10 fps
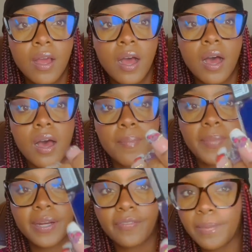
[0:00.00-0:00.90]

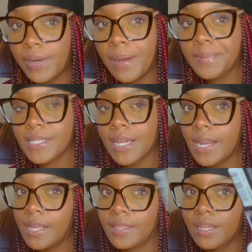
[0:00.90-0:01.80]
but if I'm not
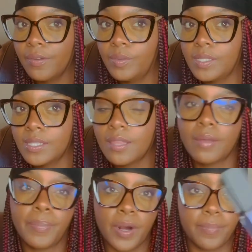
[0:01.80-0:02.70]
mistaken, I think it was
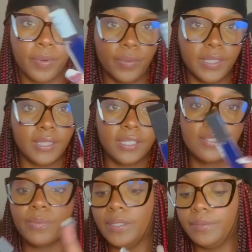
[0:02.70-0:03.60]
the purple one,
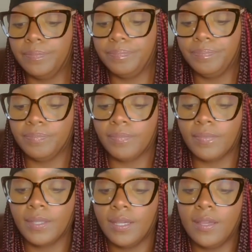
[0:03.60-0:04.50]
this one.
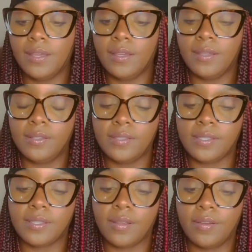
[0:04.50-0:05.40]
And
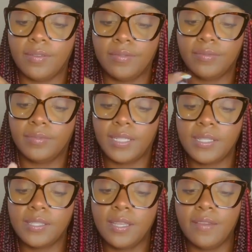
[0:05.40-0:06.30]
so
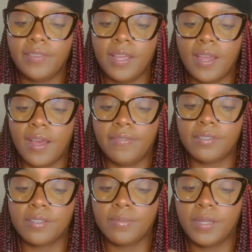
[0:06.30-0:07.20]
let's see if they have
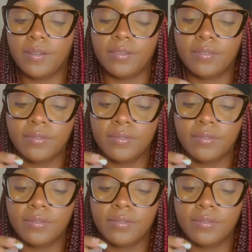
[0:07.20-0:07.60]
a smell.